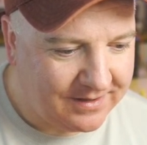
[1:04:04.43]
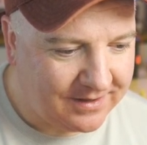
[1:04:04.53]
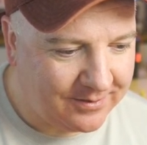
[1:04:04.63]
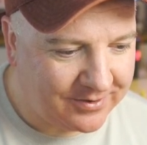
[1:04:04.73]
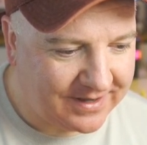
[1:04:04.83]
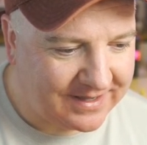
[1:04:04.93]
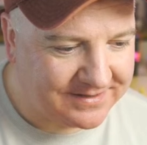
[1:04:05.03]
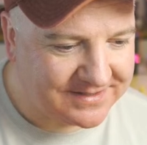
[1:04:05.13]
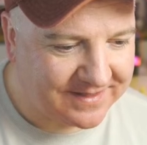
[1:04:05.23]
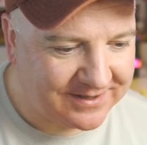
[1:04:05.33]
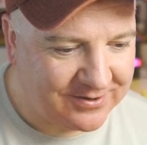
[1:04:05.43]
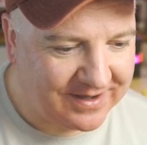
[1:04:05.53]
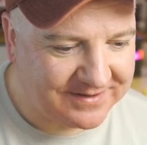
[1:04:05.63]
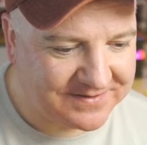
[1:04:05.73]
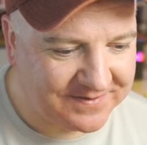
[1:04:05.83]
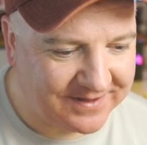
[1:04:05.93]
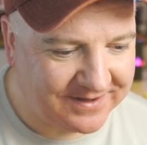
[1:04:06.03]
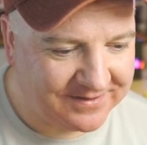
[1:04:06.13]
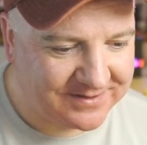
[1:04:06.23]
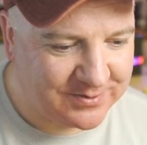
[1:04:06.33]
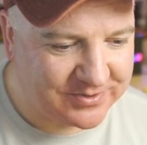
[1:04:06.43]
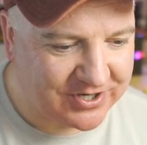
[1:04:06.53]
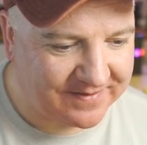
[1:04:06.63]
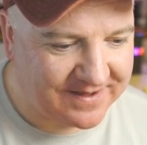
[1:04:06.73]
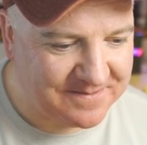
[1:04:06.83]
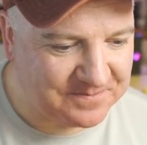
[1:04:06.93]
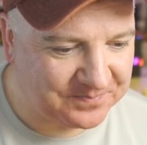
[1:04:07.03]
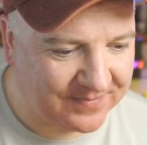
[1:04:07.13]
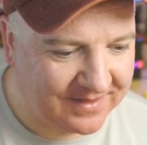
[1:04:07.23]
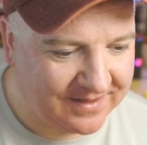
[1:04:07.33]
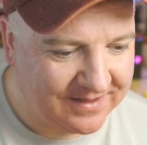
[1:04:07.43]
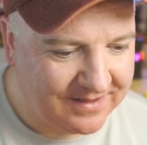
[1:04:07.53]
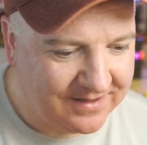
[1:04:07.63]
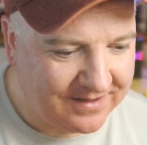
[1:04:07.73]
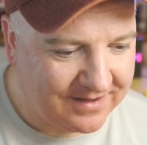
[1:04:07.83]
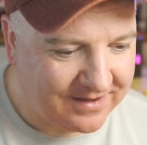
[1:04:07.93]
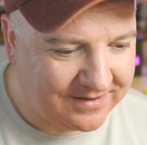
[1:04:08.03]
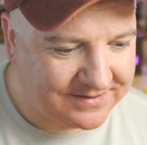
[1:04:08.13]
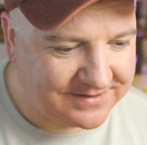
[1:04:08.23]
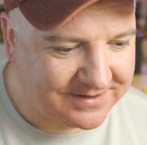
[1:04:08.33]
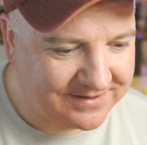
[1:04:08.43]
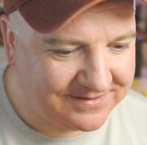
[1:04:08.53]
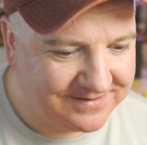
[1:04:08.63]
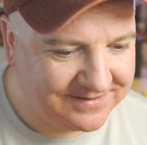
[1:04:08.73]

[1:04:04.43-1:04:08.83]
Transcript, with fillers: i uh, have got Hans. Thank you, Hans, for the, the super chat there. And uh,